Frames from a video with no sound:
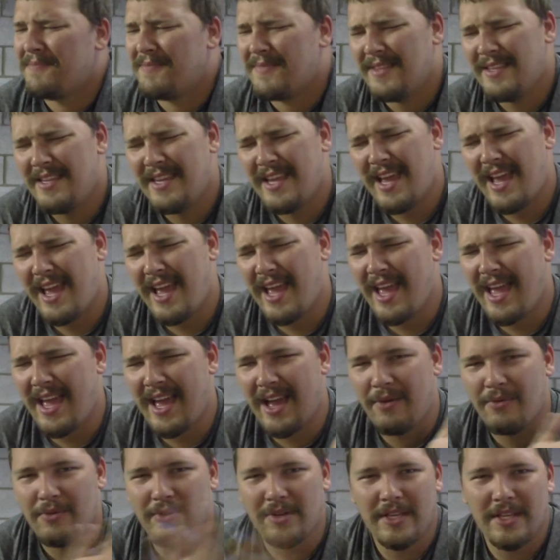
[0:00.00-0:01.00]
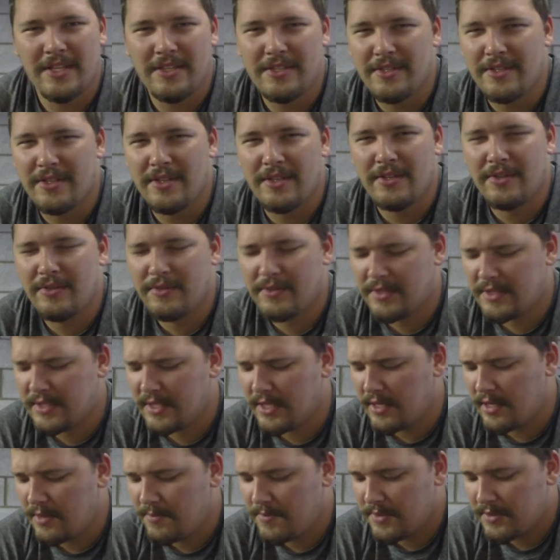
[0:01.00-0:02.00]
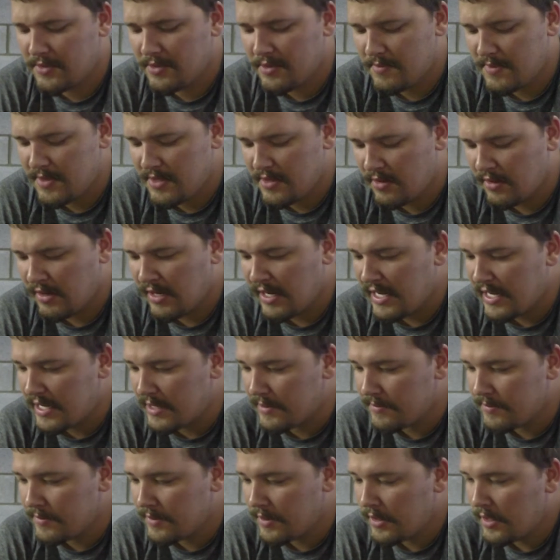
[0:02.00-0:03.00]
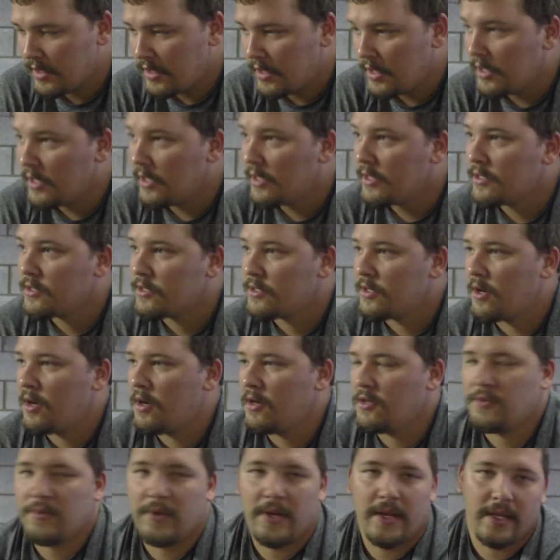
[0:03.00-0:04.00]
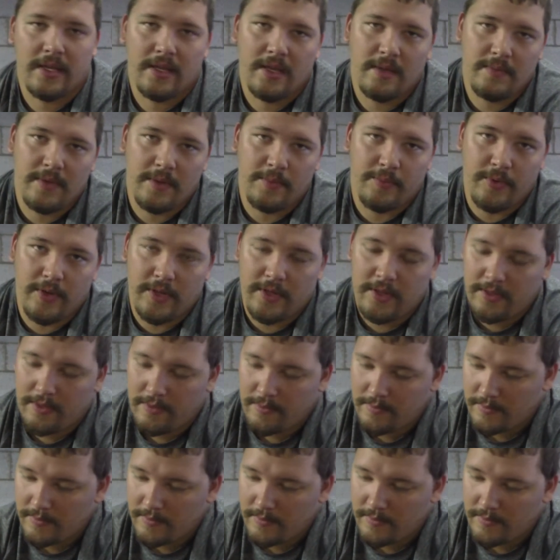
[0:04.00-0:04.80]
yeah, we'll get you a new setup, it's gonna be great. So here's what I come up with.